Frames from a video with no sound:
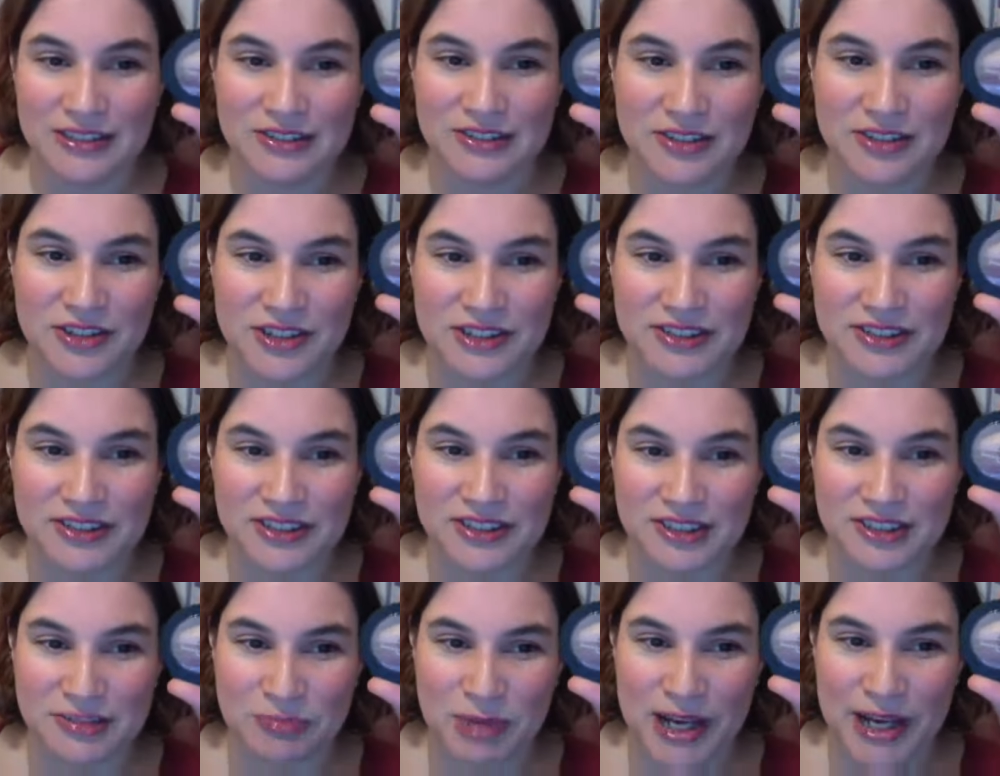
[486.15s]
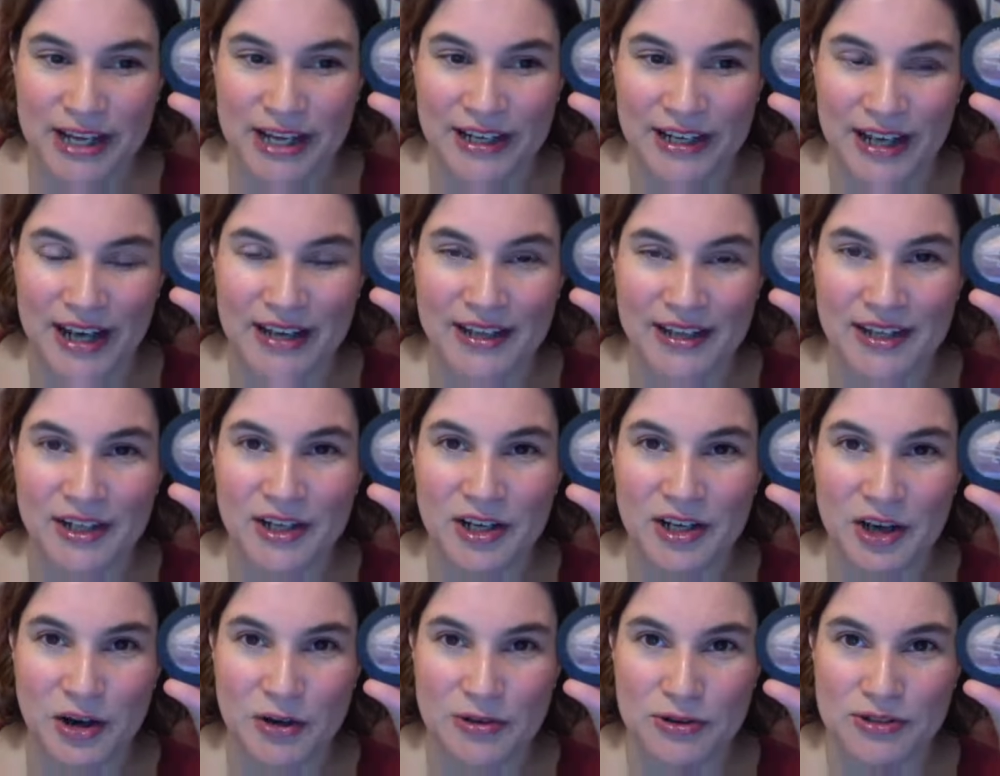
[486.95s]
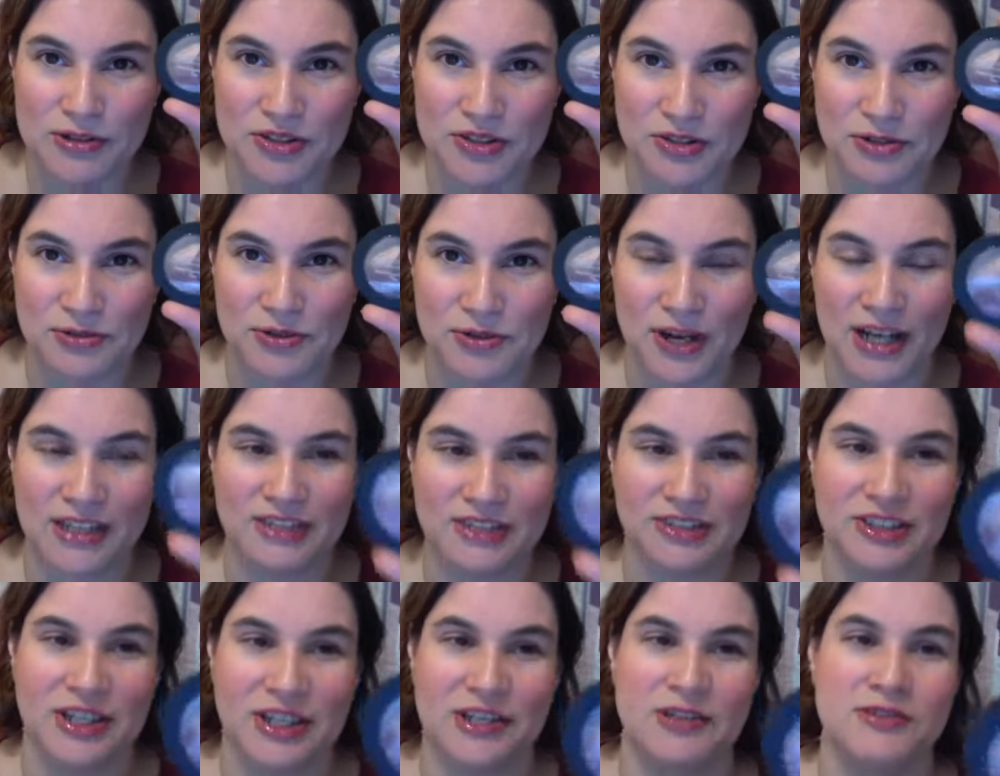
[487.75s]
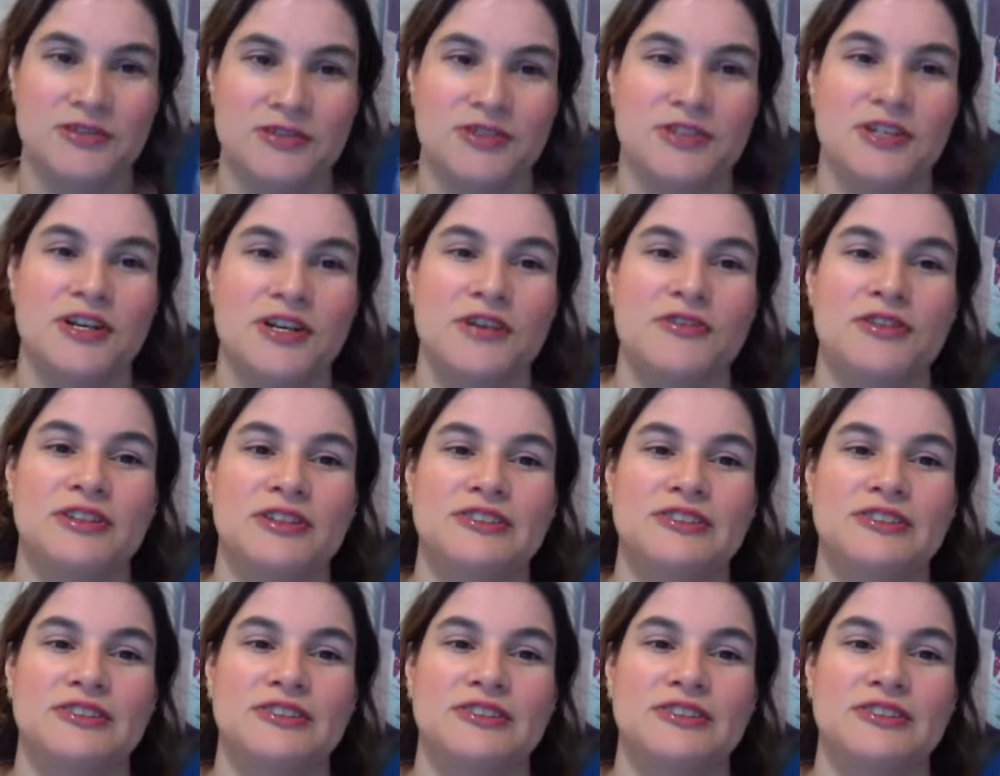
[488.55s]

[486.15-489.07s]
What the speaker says: So this is my kind of go-to eyeshadow trio.